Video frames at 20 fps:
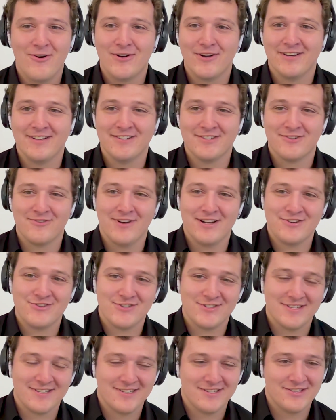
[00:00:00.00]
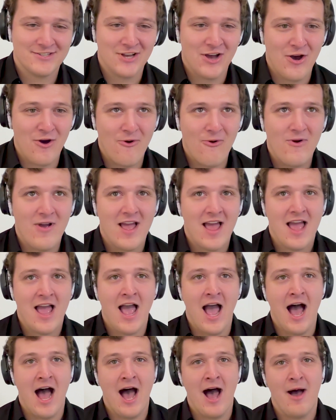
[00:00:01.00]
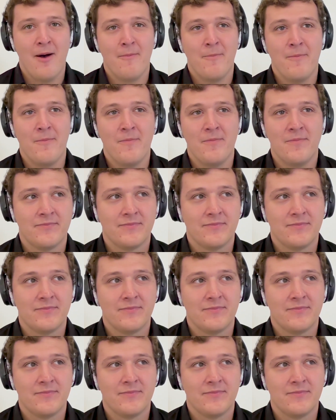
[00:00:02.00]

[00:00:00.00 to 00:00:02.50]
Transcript: goodness gracious. So, um